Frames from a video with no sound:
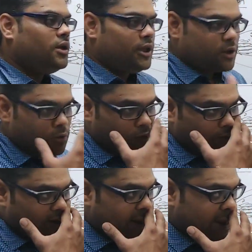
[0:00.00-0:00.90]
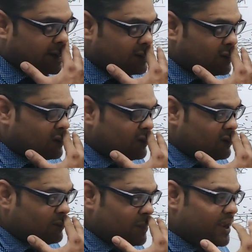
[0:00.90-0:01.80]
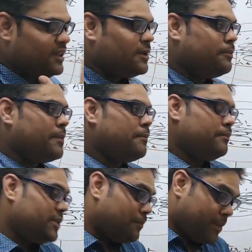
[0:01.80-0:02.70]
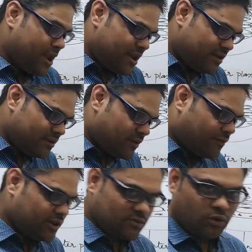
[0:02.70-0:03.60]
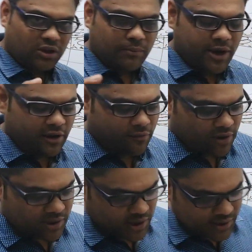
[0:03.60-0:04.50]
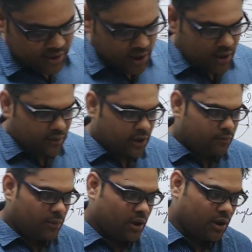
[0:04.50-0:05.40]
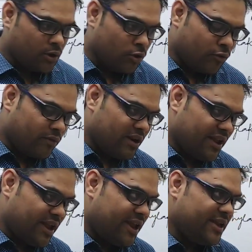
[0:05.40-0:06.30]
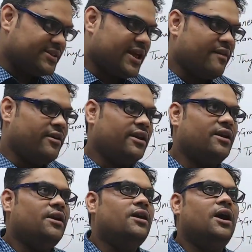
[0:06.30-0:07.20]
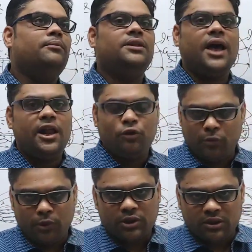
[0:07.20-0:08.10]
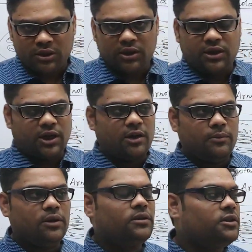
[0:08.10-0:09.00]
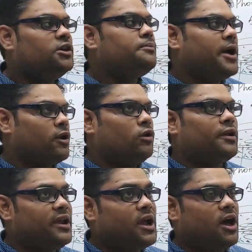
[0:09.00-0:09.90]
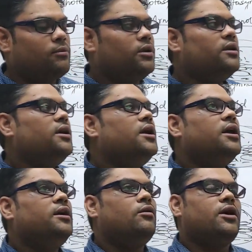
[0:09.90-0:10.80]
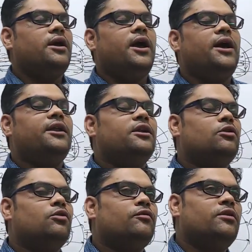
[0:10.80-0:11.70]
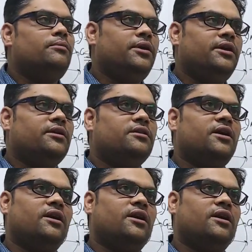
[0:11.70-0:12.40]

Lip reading: In chlorophyll A and chlorophyll B, the main difference, is that chlorophyll A is having a methyl group on the third pyrrole ring carbon. Okay, and in chlorophyll B,